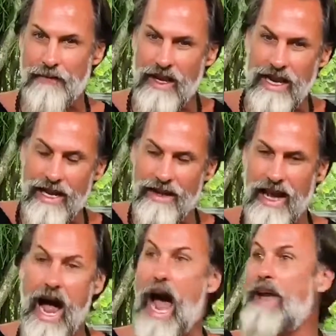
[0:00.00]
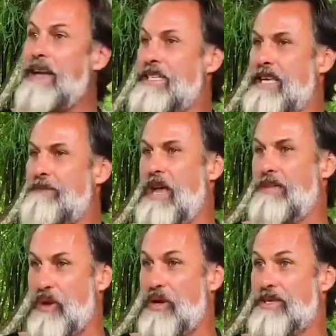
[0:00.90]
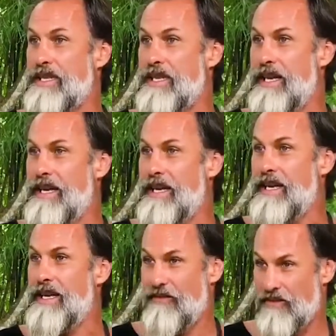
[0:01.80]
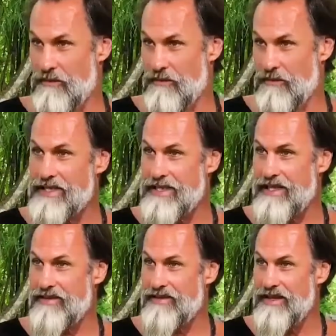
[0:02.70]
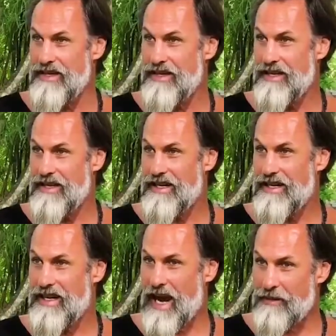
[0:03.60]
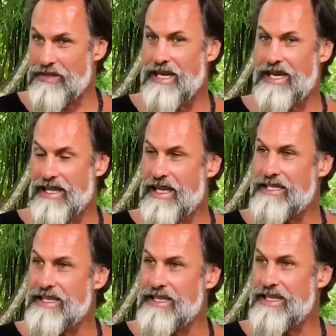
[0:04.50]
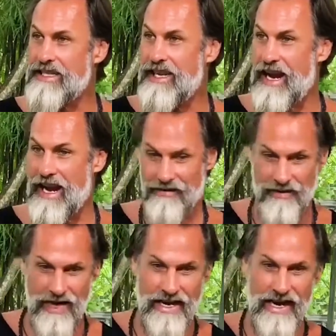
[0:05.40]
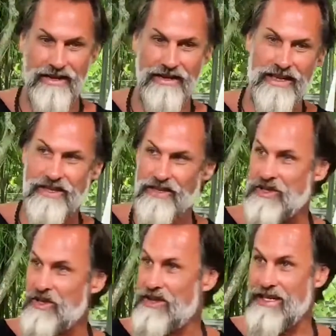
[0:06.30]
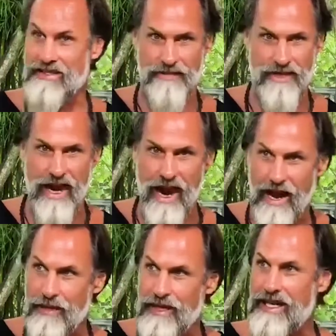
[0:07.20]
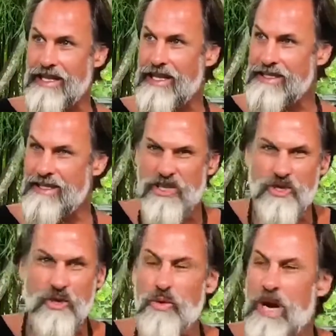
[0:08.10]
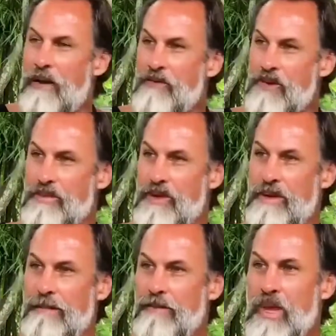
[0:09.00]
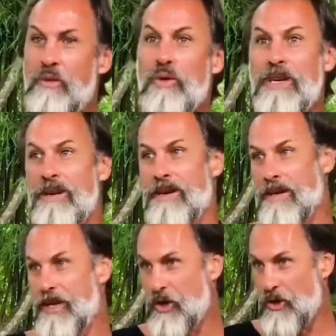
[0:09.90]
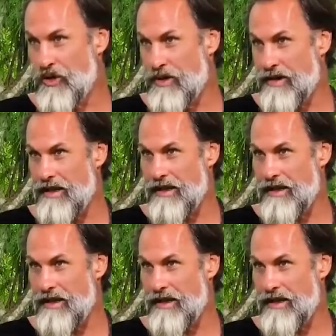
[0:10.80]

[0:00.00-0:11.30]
I can say it personally. For myself, I was getting lazy. And right now, like there's certain things I'm like, I've been getting lazy. You get too comfortable where you're good.